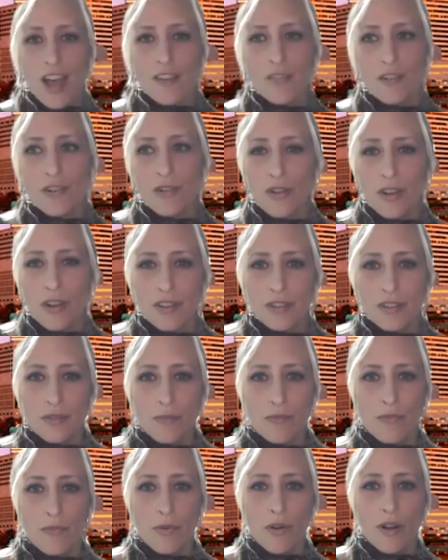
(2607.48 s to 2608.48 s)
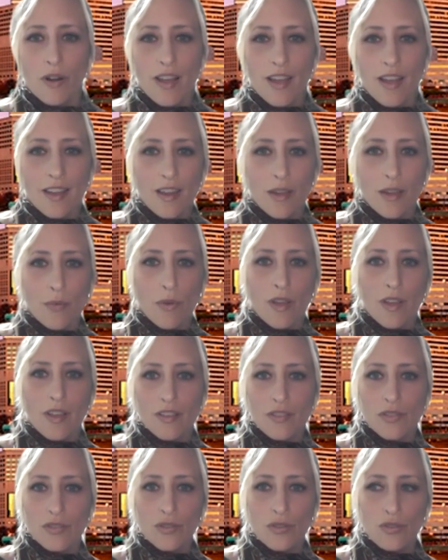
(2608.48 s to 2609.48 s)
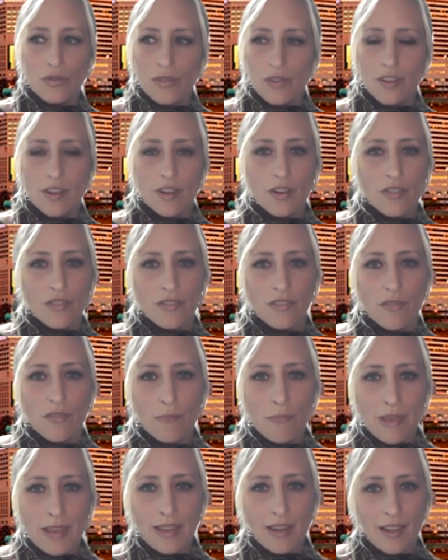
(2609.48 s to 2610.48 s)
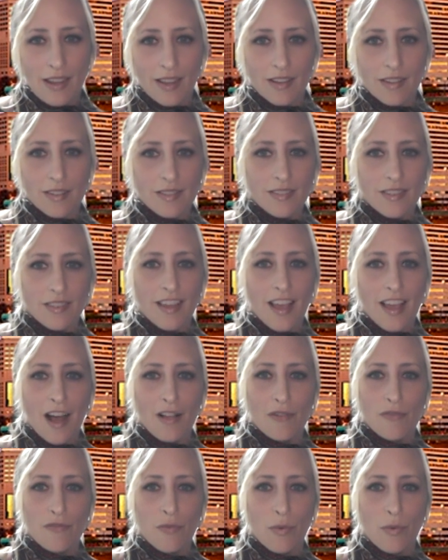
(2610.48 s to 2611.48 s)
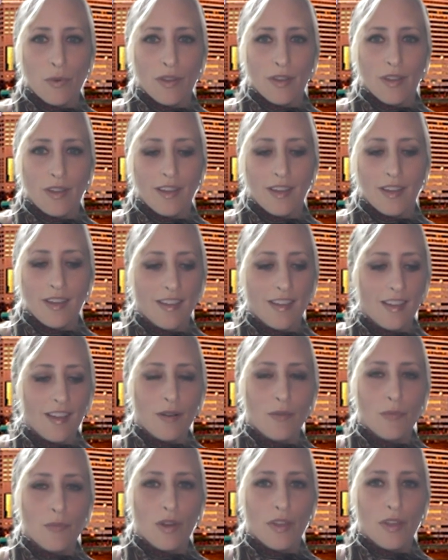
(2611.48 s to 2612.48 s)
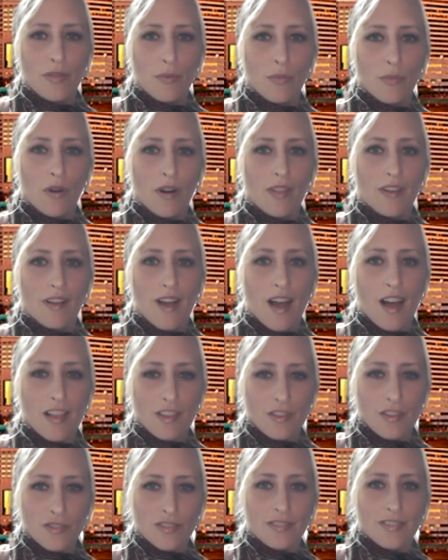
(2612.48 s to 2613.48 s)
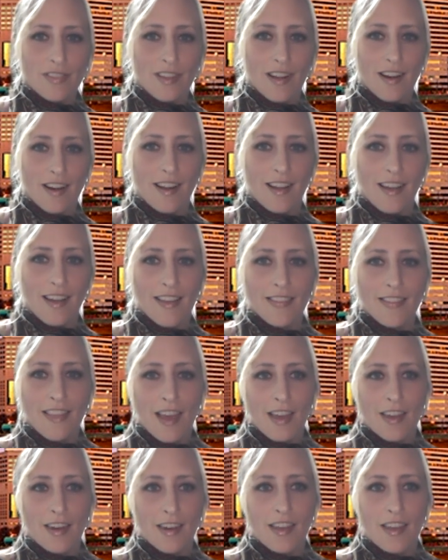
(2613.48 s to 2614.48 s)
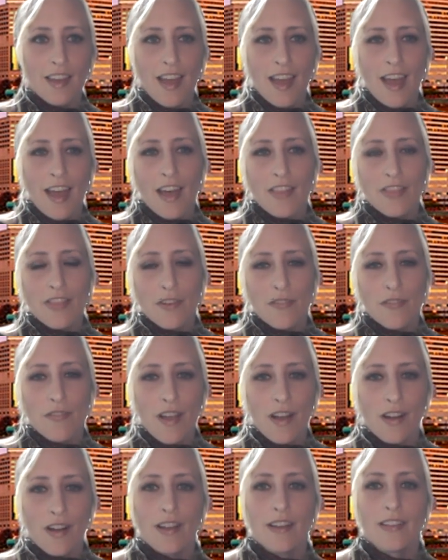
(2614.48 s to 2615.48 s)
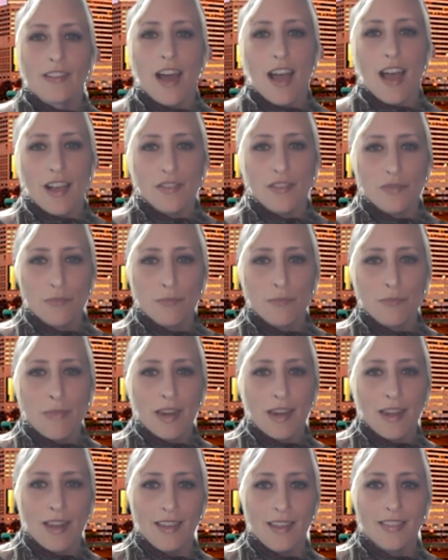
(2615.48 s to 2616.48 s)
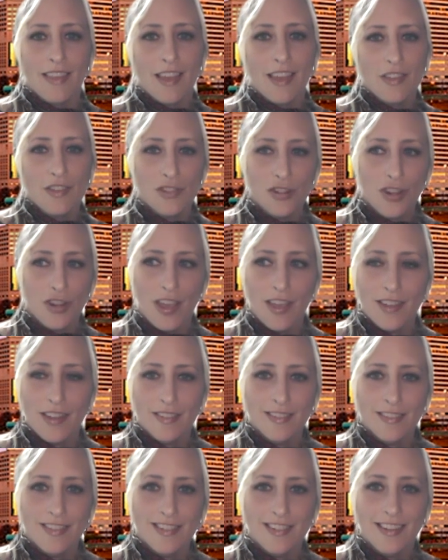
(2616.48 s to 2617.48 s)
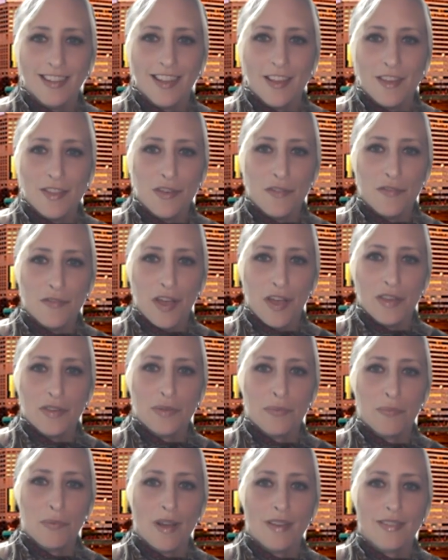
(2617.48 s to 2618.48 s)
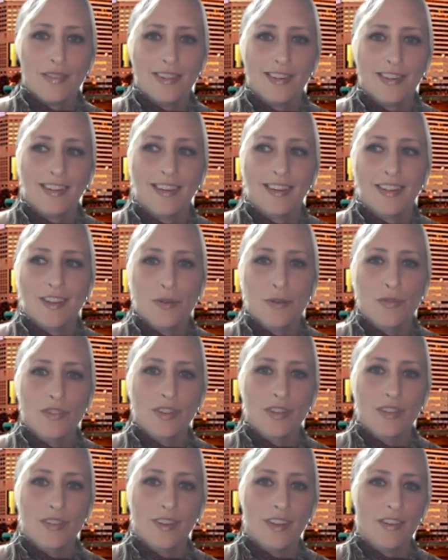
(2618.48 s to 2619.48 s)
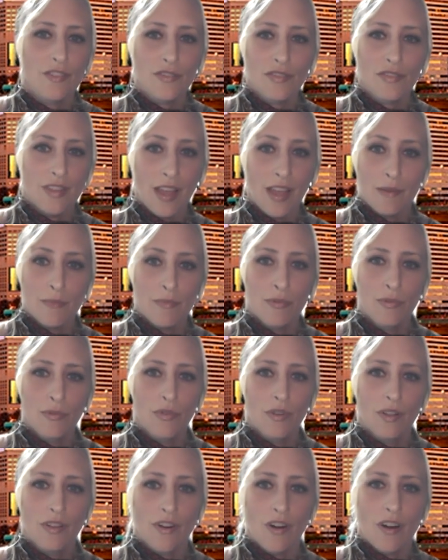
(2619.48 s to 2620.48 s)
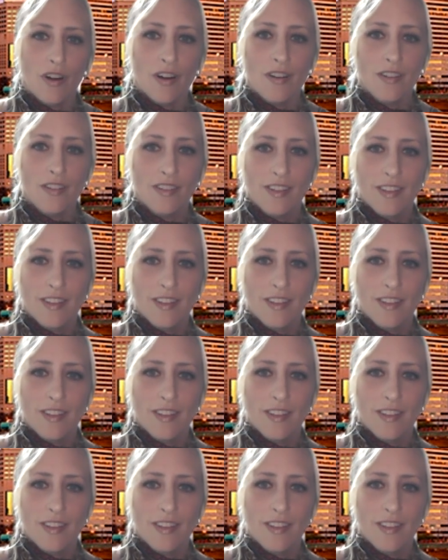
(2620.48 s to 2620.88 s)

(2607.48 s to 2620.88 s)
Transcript: a curriculum for it, and I went 2 years of meetings in California with one of the colleges there, and then at the very last minute they changed the vice president, who didn't understand pool at all,